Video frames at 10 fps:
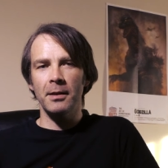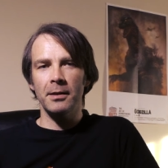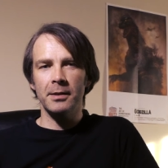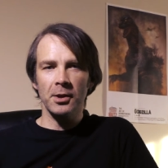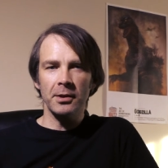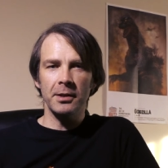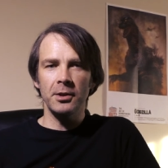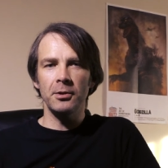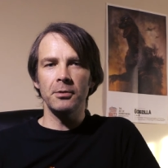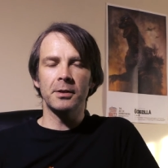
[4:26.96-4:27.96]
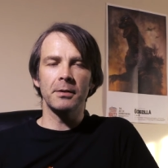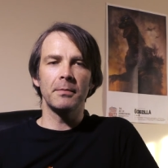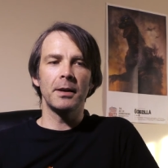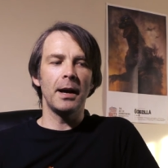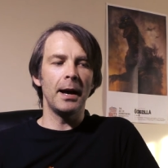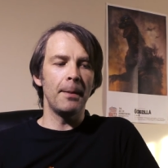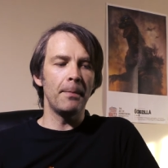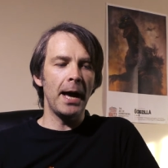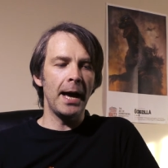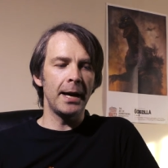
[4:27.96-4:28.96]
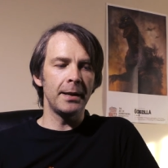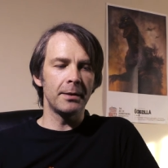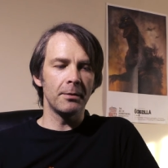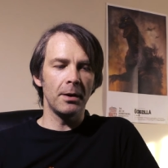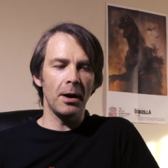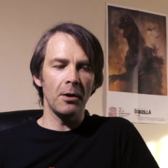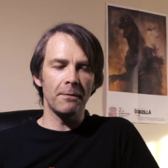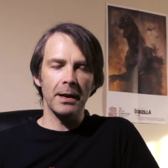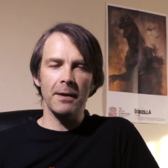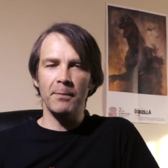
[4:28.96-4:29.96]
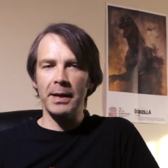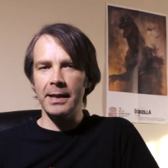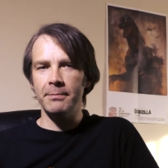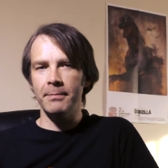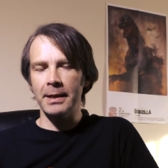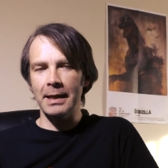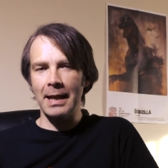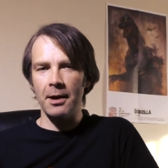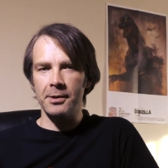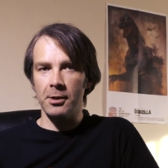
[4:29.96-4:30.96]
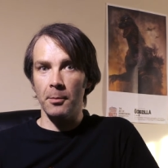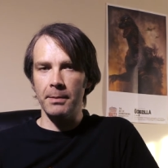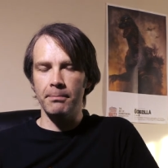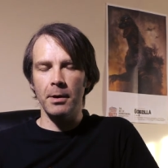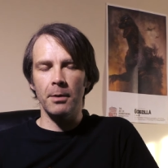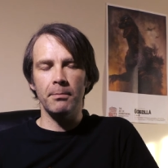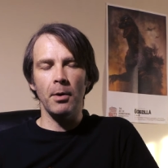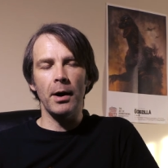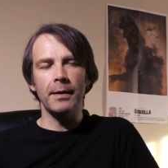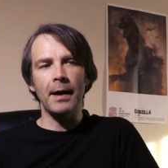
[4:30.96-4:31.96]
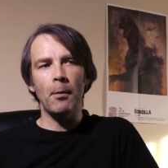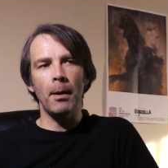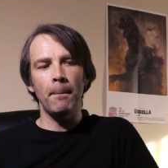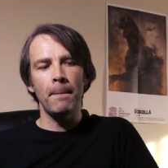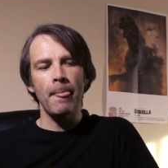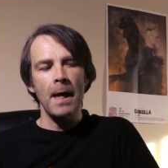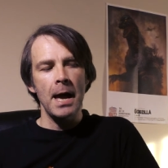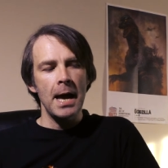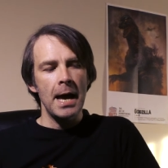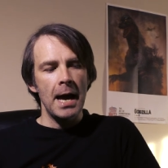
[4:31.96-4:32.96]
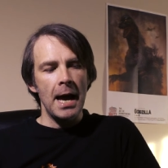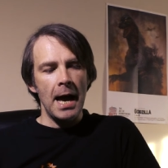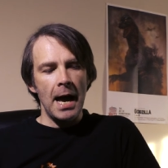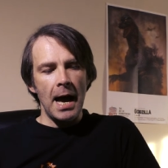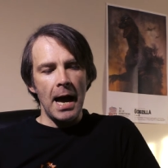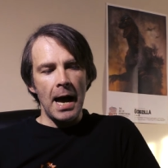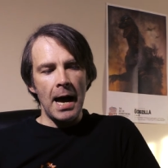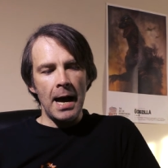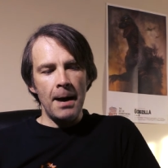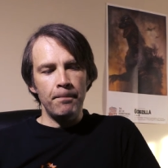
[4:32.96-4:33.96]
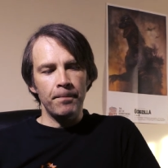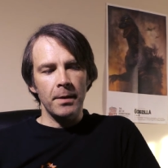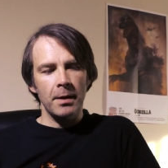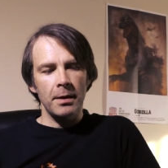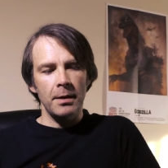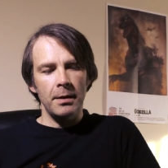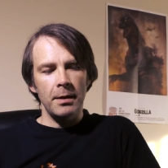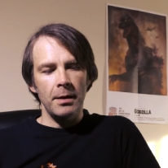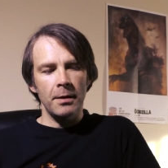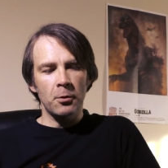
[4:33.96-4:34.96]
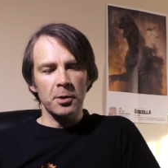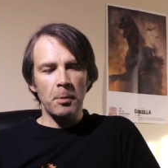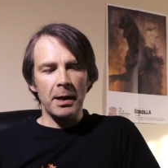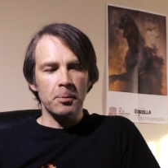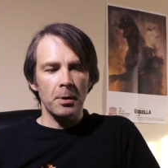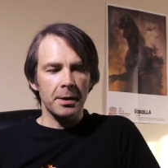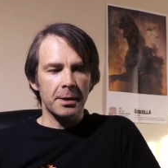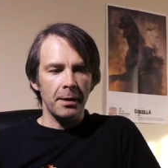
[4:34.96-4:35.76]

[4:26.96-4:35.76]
exciting news. And hopefully if money allows, and I'll be buying that one. Of course, Waxwork